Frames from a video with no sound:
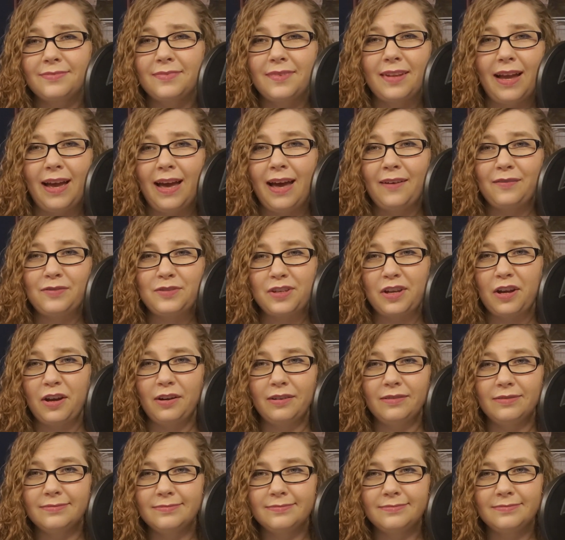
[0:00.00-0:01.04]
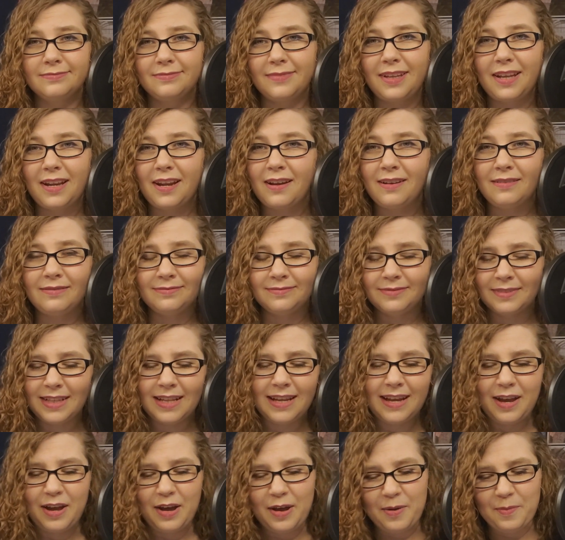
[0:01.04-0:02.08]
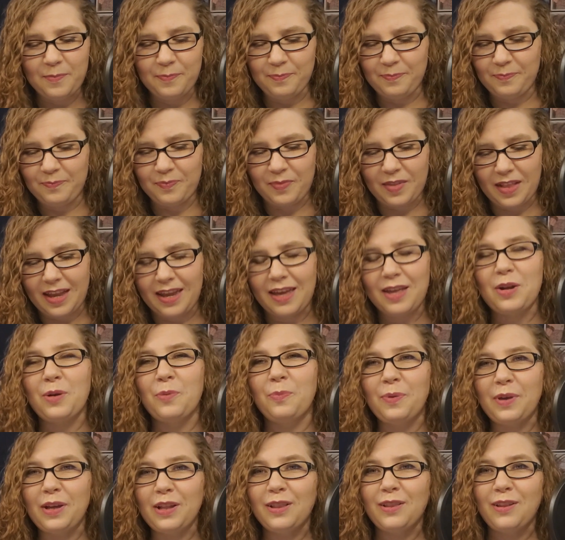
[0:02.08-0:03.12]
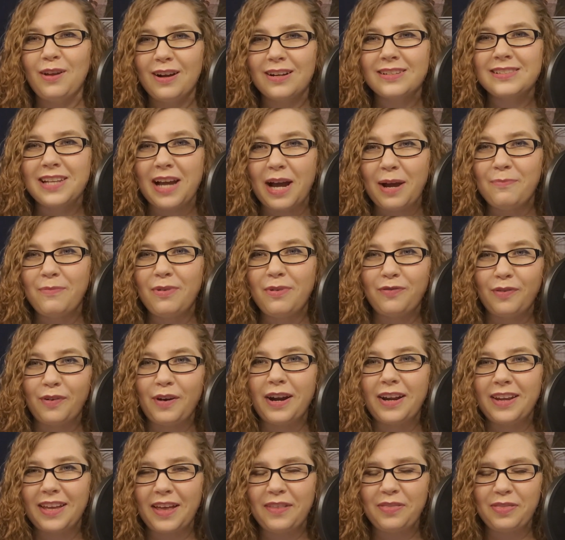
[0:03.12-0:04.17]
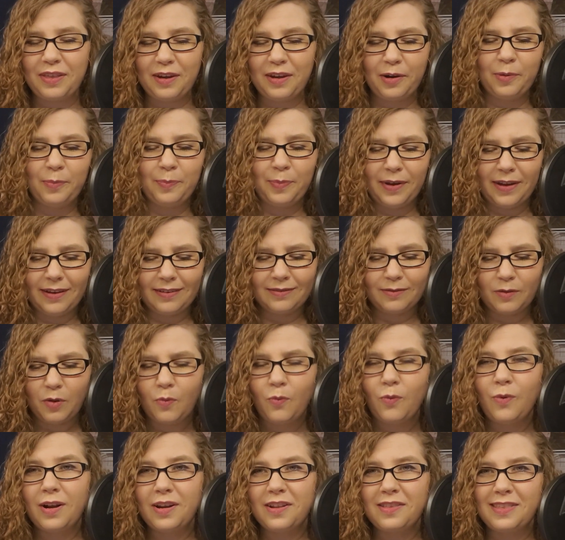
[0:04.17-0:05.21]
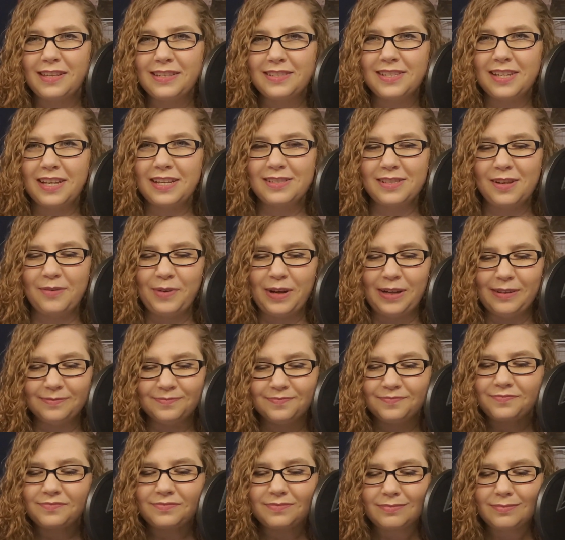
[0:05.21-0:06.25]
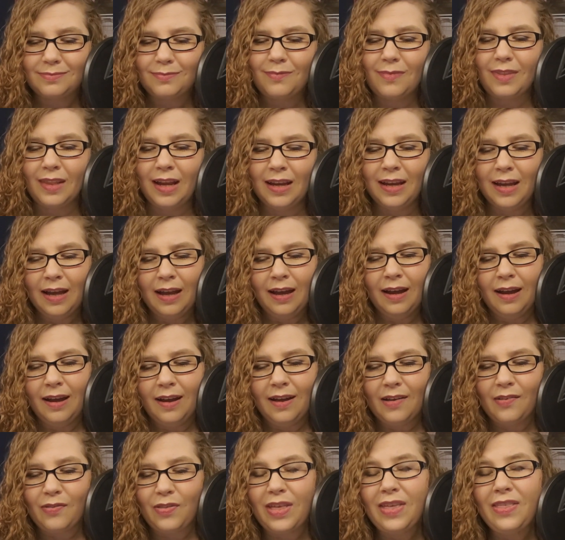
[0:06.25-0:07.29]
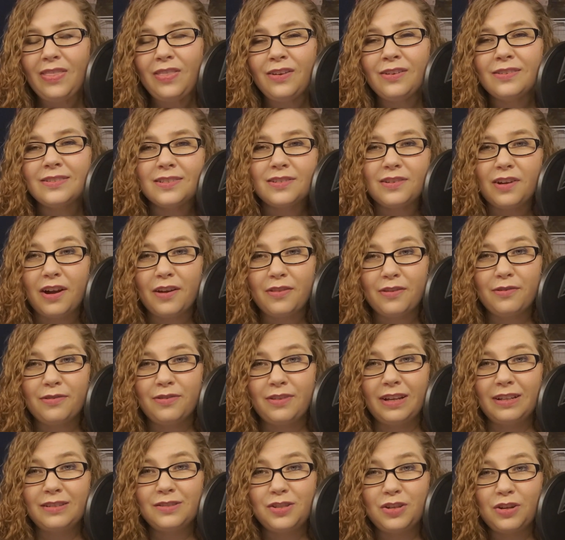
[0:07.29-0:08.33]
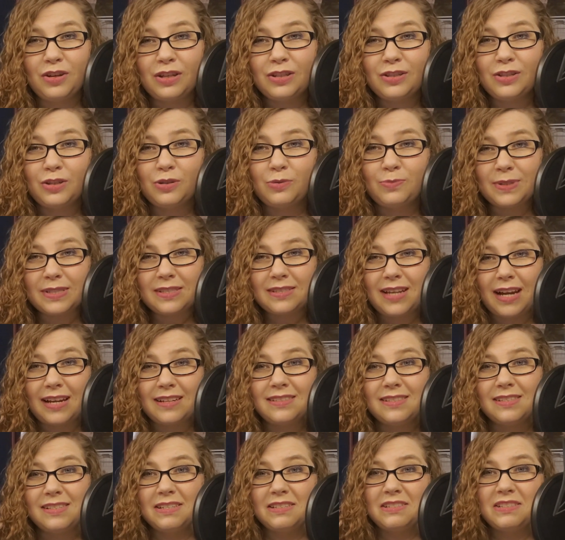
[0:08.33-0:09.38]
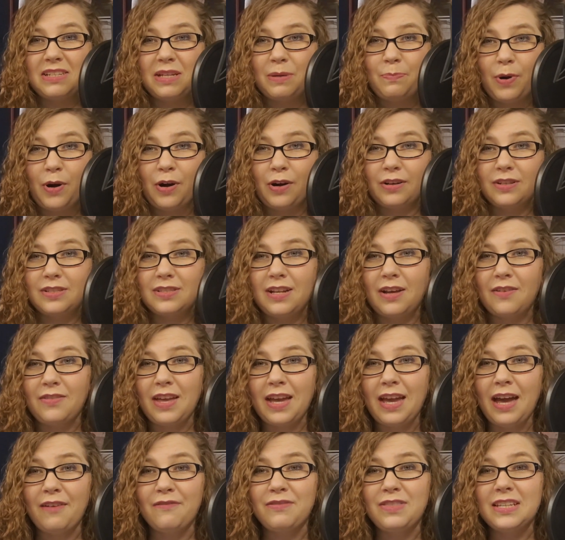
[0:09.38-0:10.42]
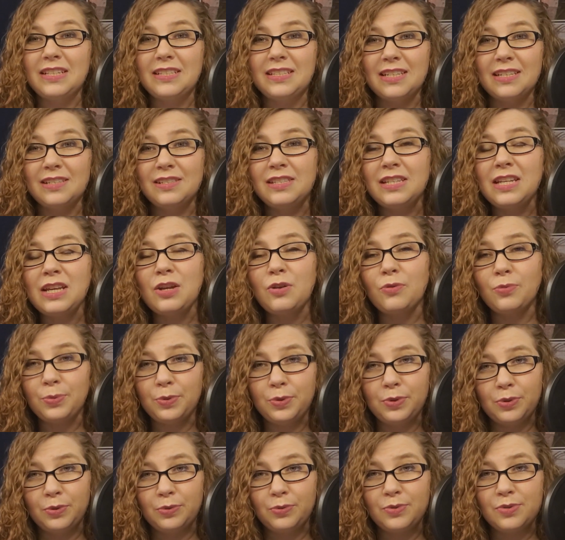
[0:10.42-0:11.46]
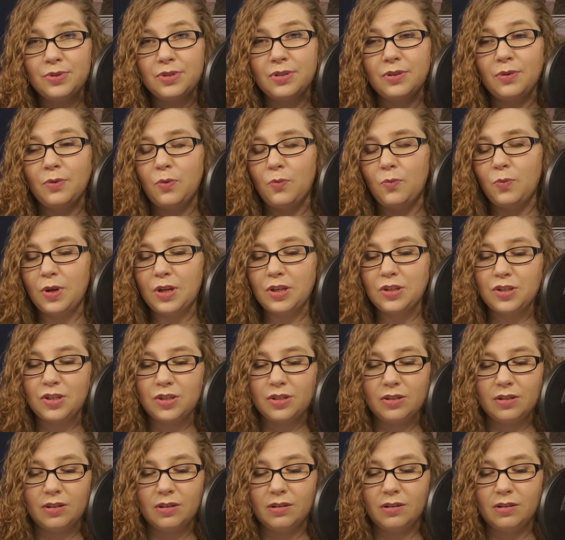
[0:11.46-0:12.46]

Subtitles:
I have to go, you know? It'll be a long time before I get there, but one of these days I will. Then there are other things you can do besides Disney parks. Now they have the Disney cruise, which